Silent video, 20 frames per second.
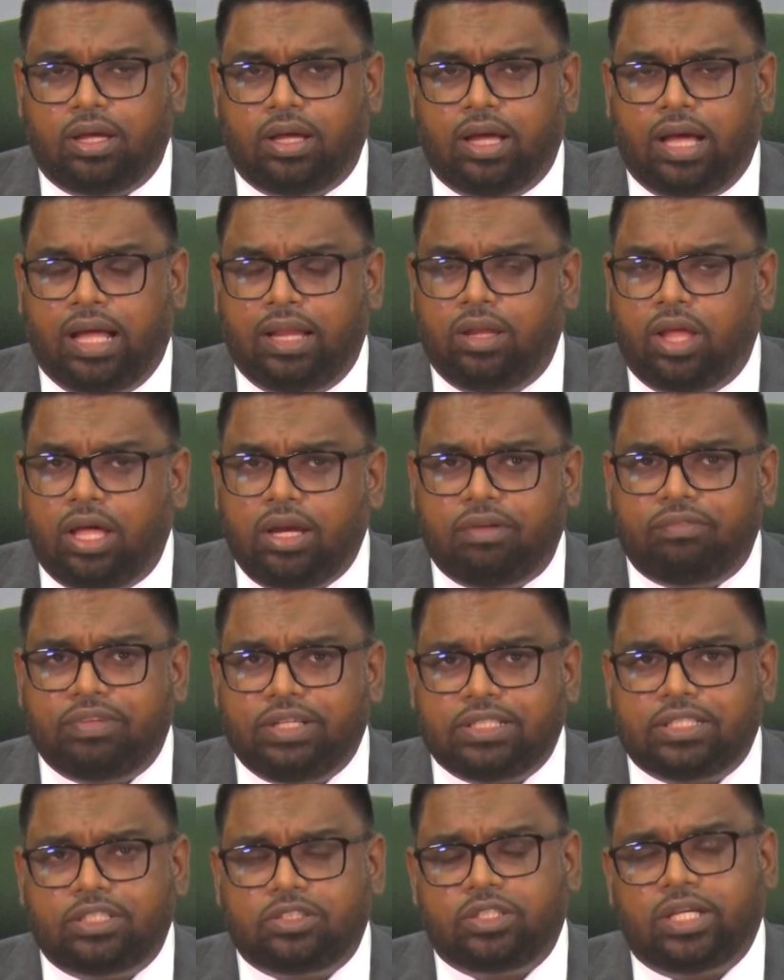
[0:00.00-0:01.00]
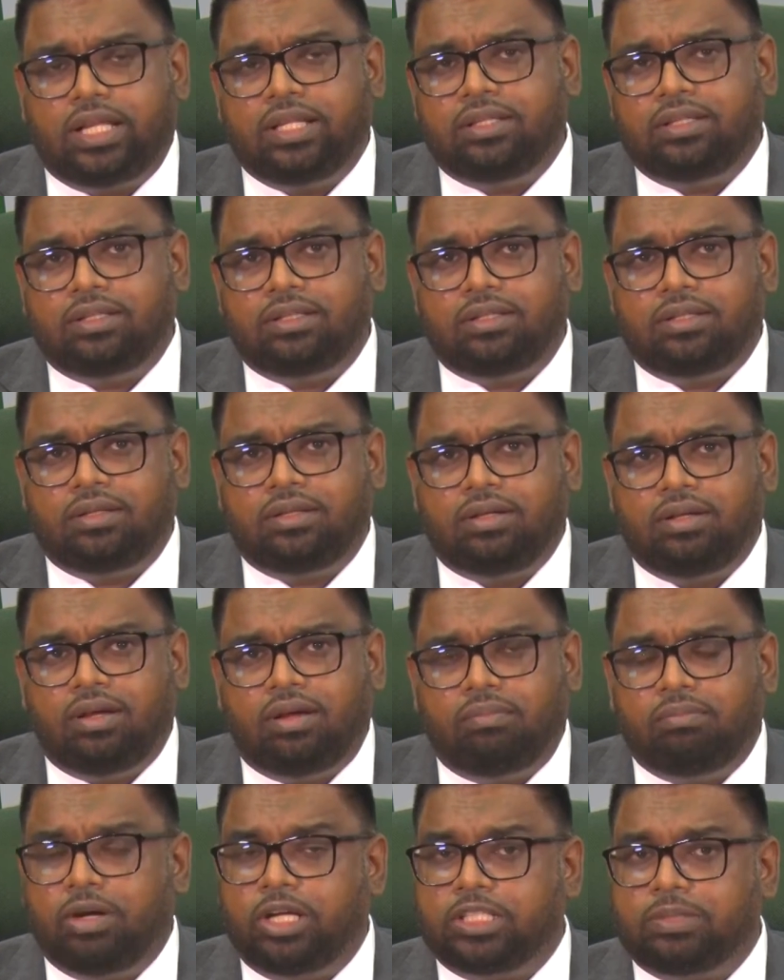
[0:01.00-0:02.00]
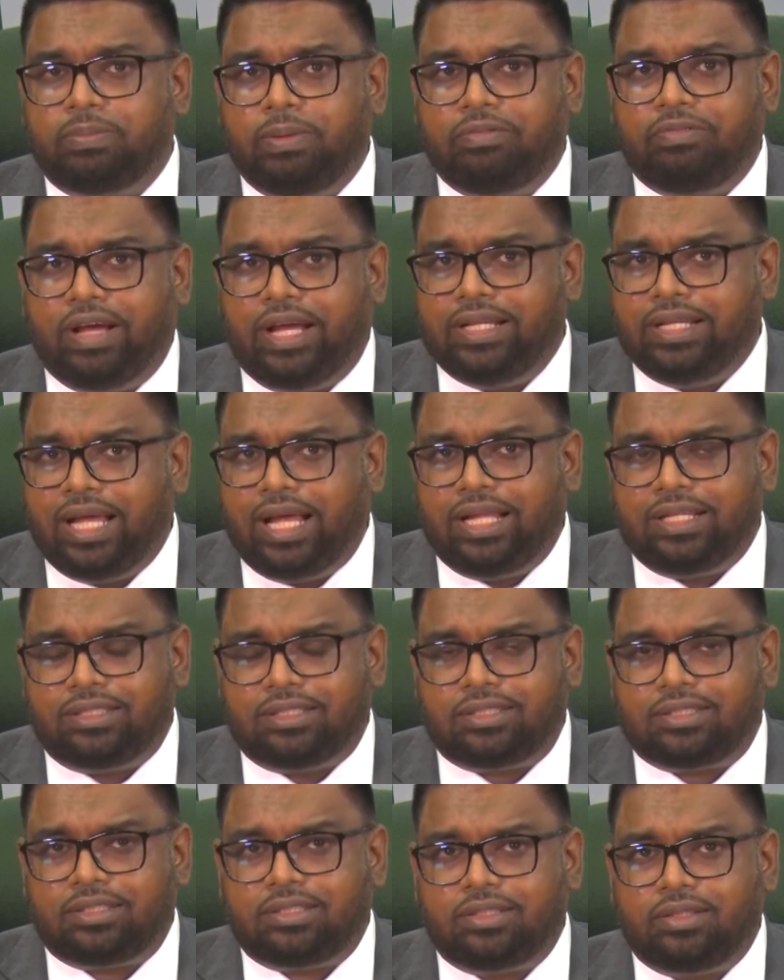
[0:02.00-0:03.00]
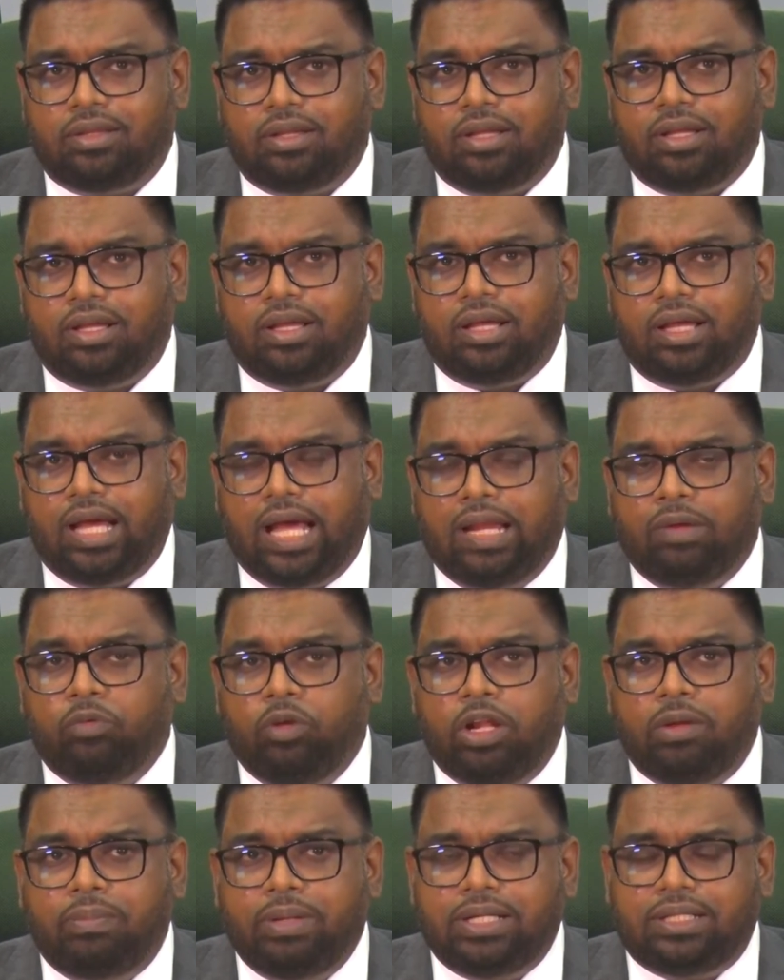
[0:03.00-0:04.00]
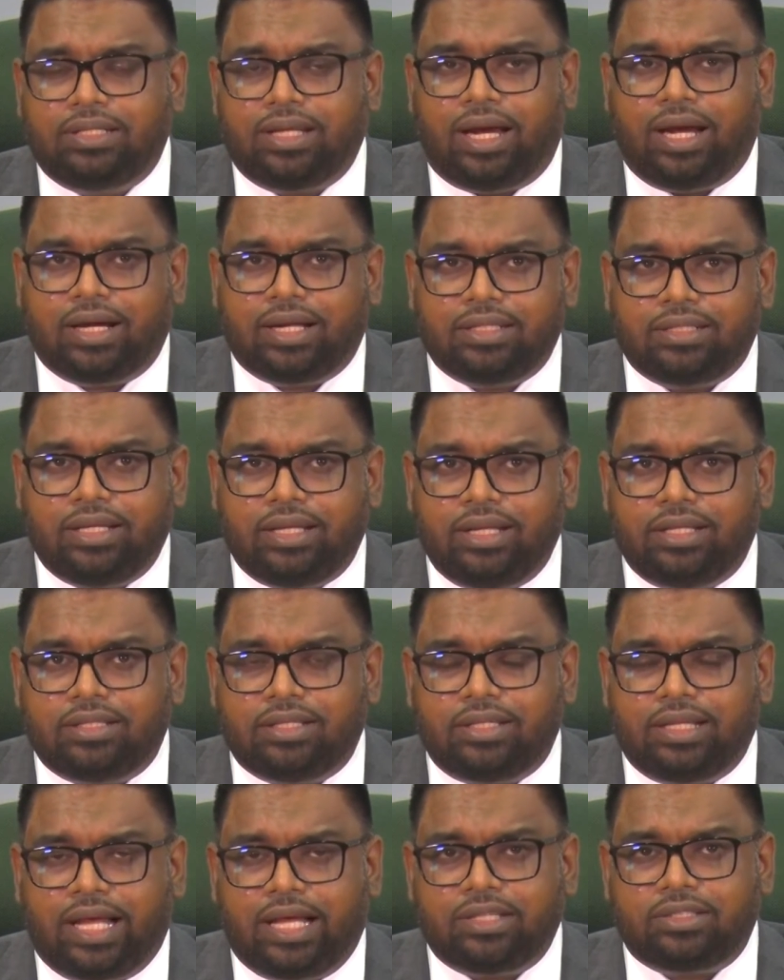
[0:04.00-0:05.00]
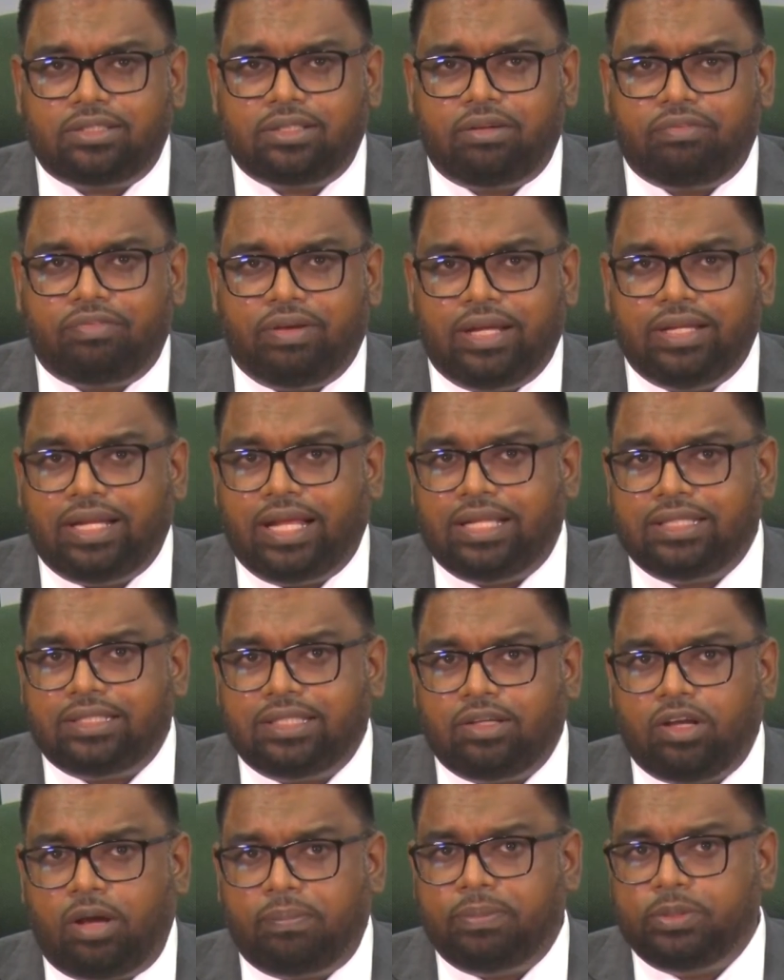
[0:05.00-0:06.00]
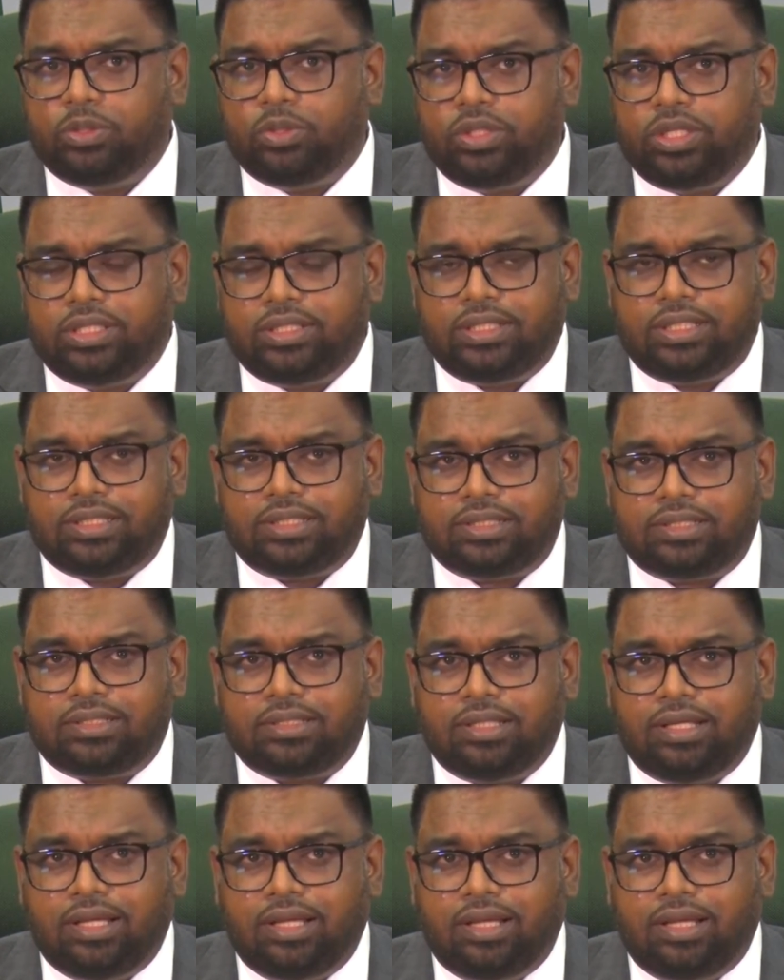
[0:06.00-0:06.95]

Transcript: A lot of this agenda must be financed, and we'll be targeting international financing opportunities.